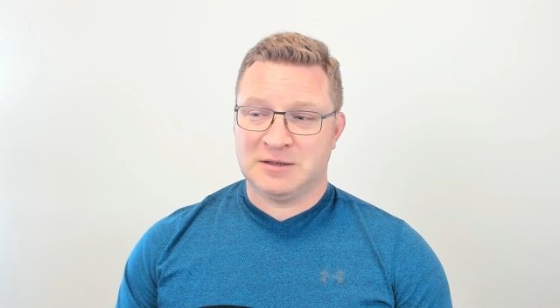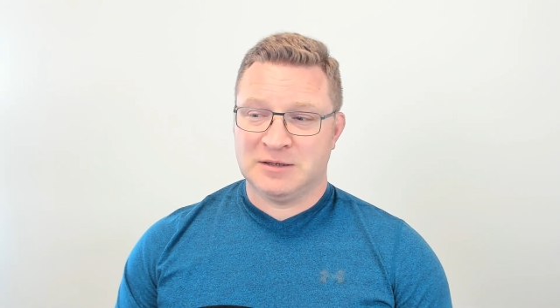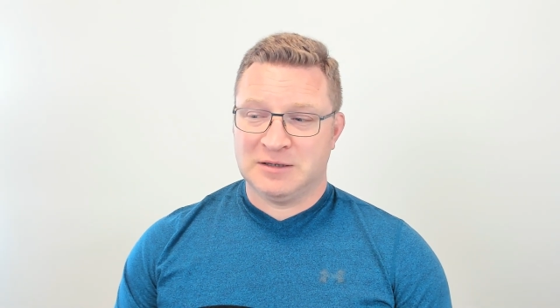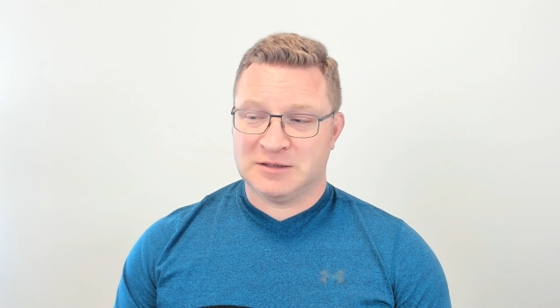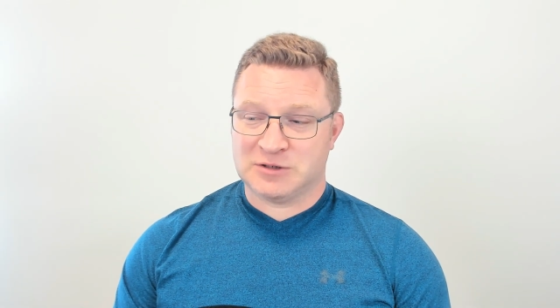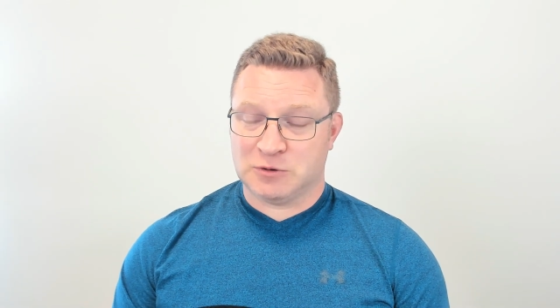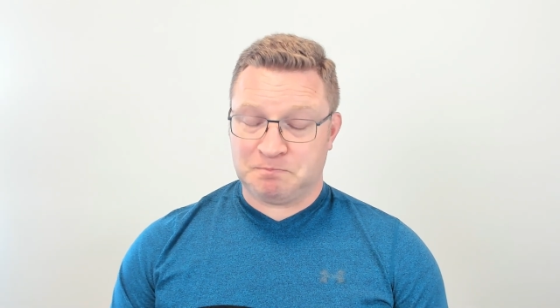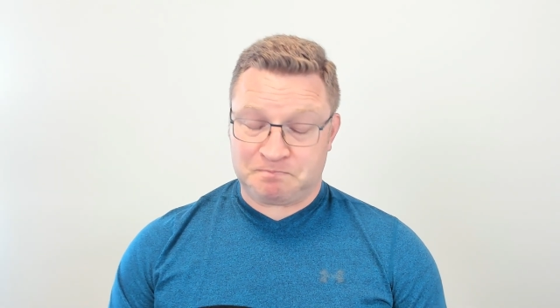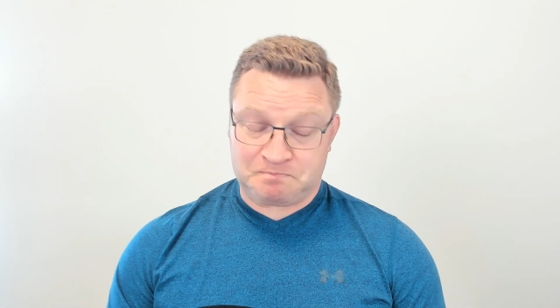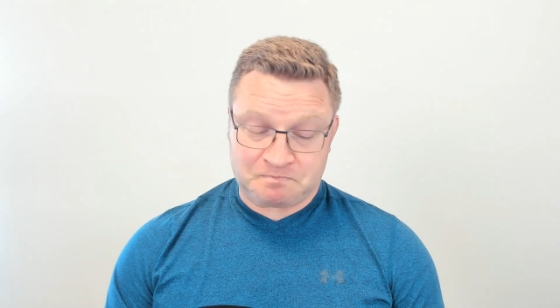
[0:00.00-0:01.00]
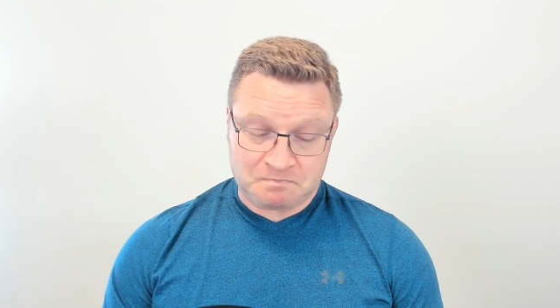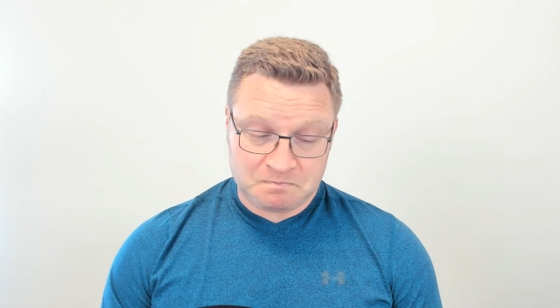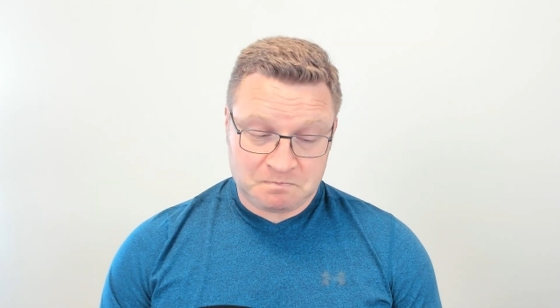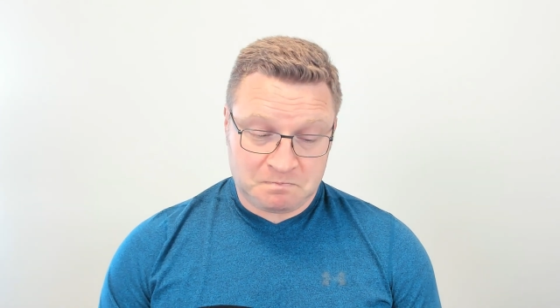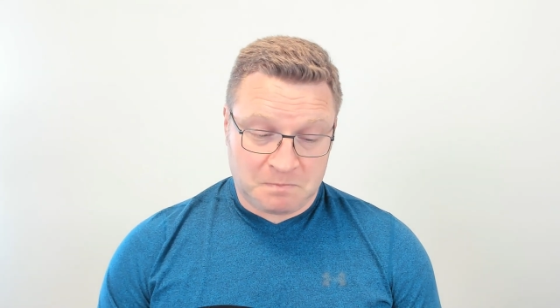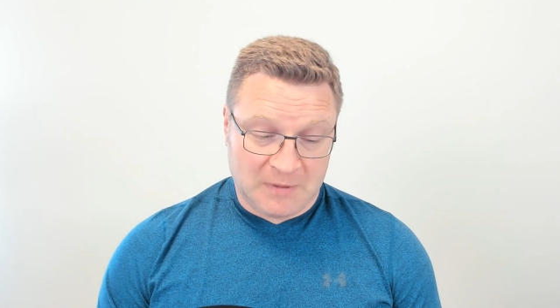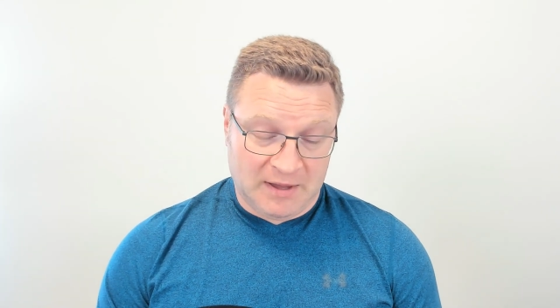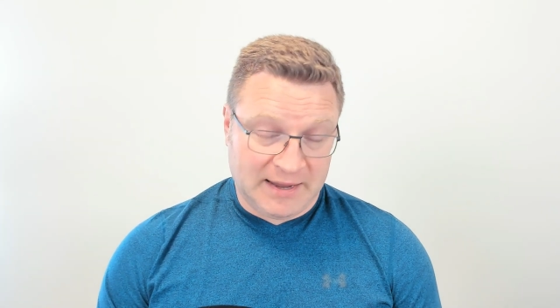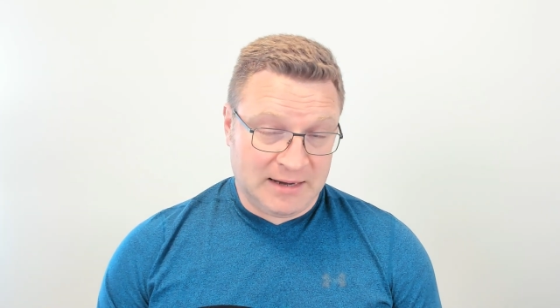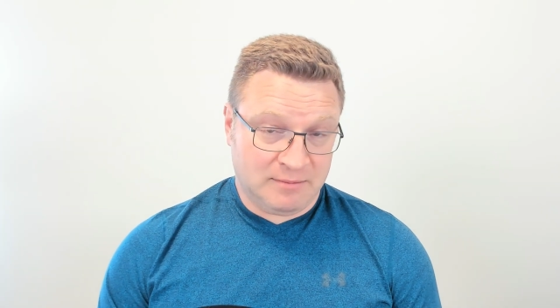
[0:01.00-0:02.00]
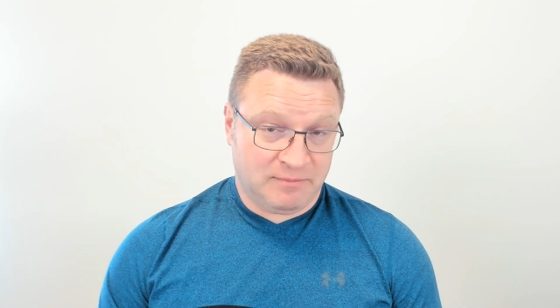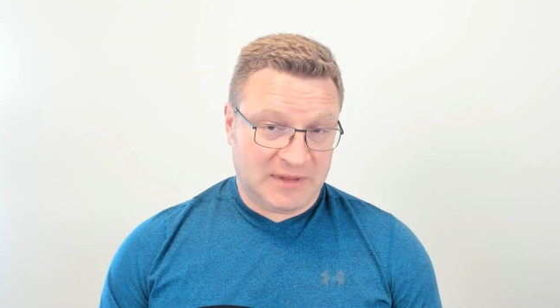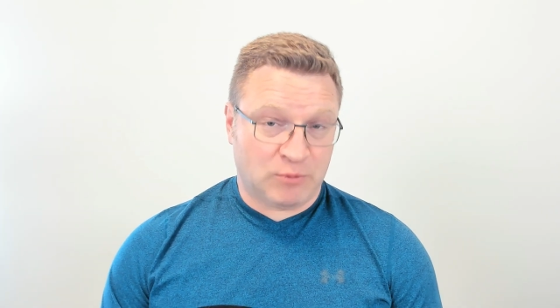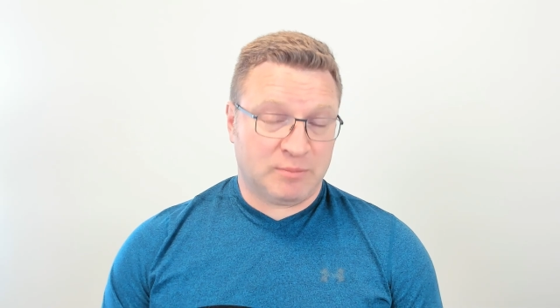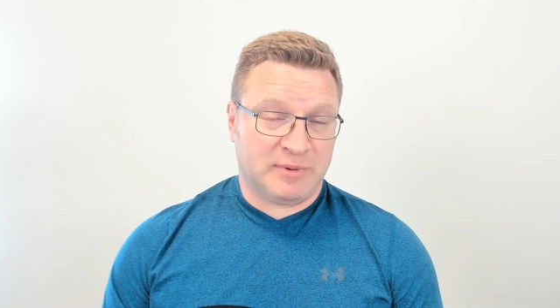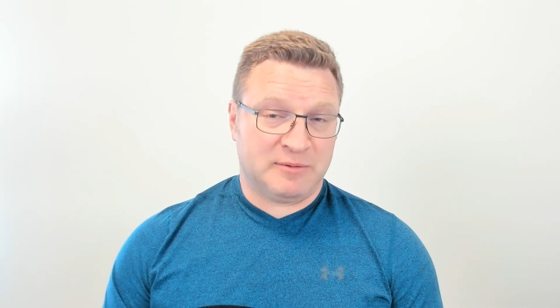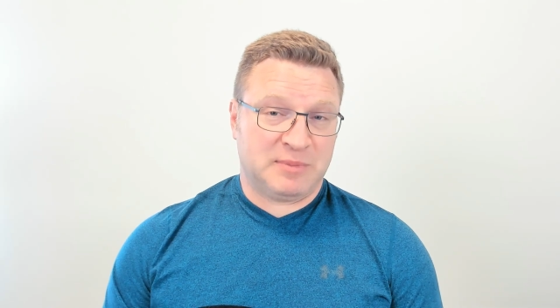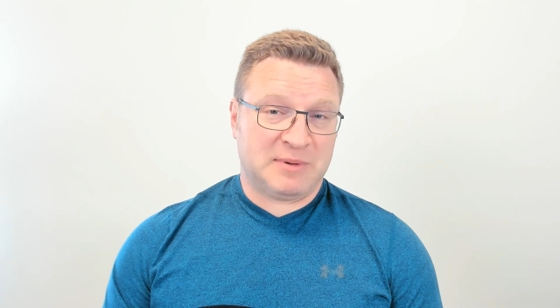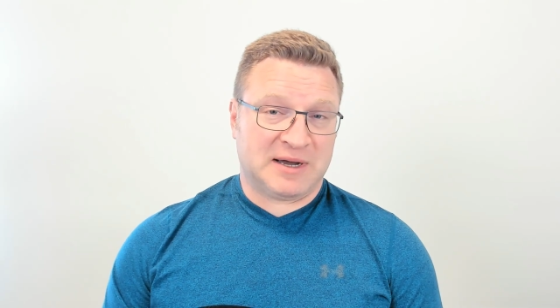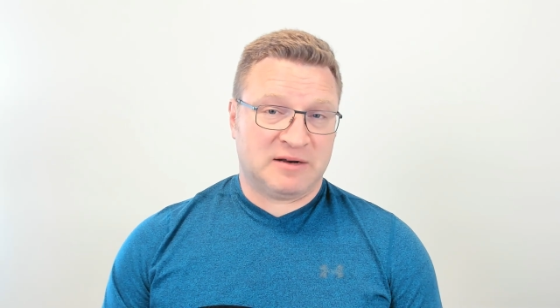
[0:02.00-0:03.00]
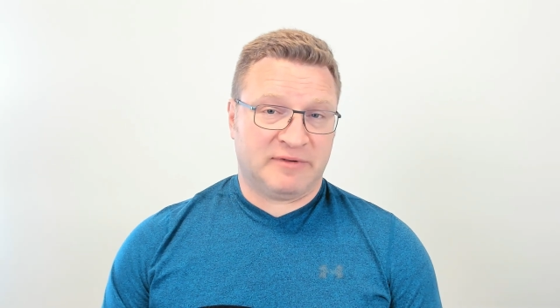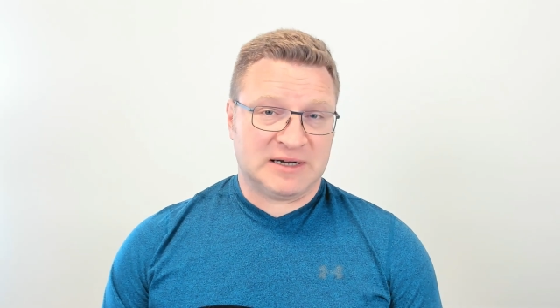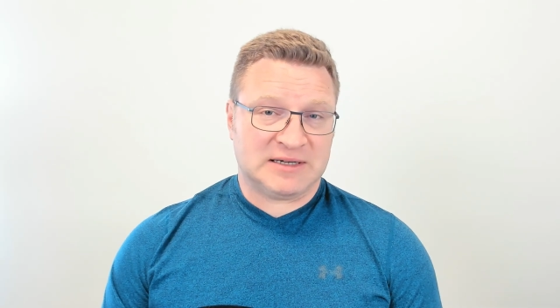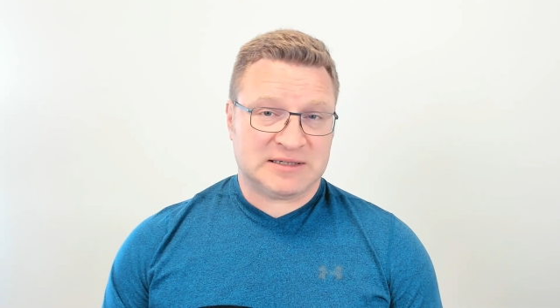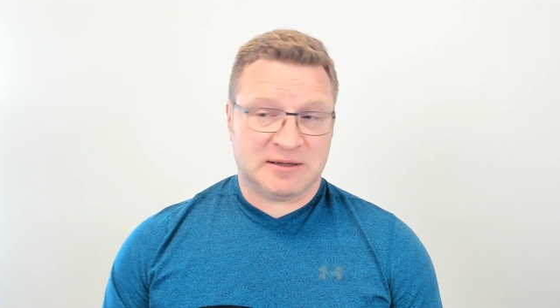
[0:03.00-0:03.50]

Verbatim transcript: So again, that would be my advice.